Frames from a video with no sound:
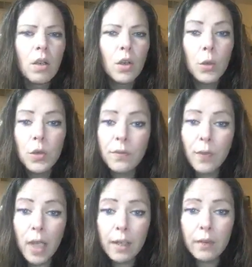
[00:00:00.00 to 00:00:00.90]
Who's
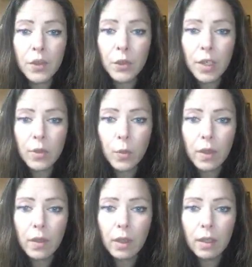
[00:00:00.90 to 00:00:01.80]
flooding the streets with
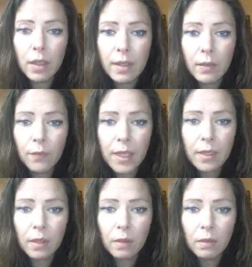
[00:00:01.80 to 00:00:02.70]
illicit
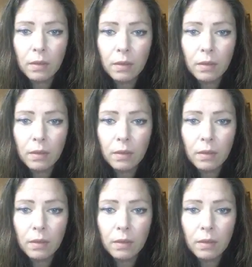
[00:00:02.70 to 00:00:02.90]
fentanyl?